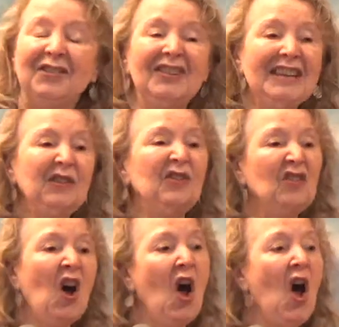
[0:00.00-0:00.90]
she
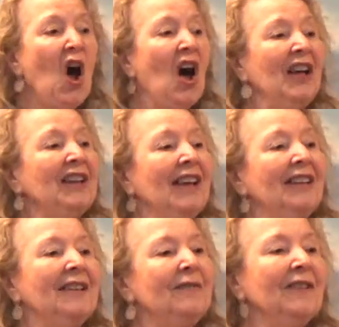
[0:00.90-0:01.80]
saw
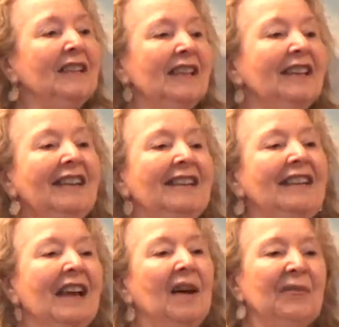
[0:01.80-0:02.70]
the
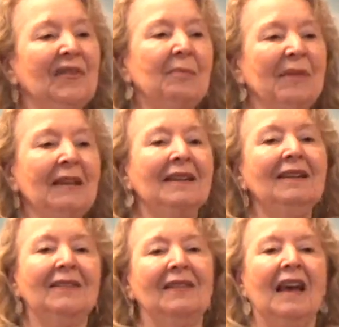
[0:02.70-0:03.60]
validity of something
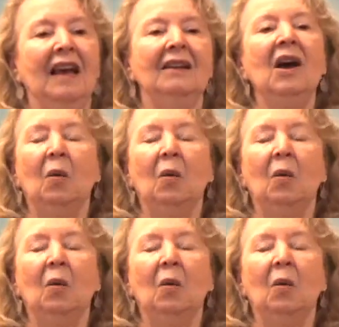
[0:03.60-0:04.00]
that said,